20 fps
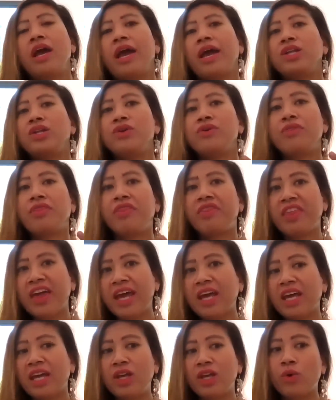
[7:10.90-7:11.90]
and you
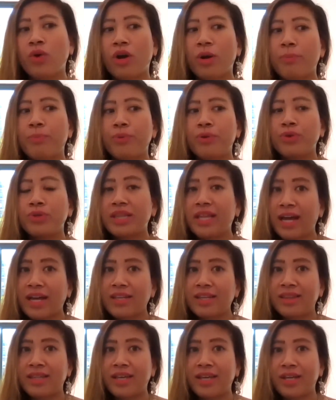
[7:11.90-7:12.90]
think you are
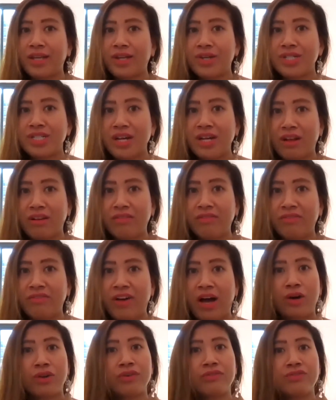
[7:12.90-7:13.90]
protecting yourself
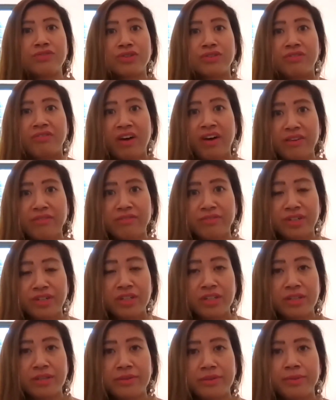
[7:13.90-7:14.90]
out of
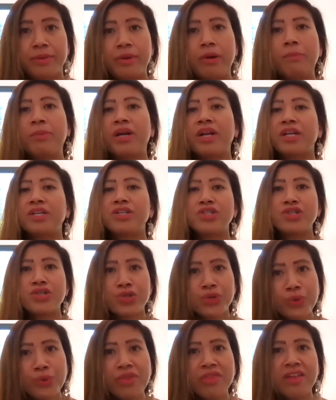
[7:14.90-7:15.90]
survival but in
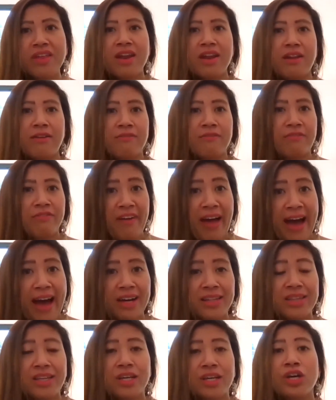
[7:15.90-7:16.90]
truth and in
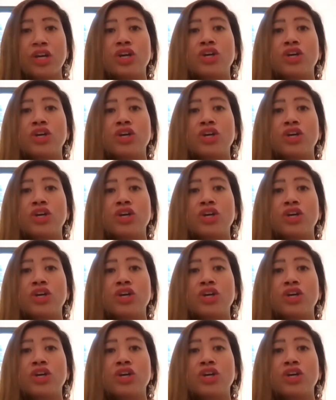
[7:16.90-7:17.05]
fact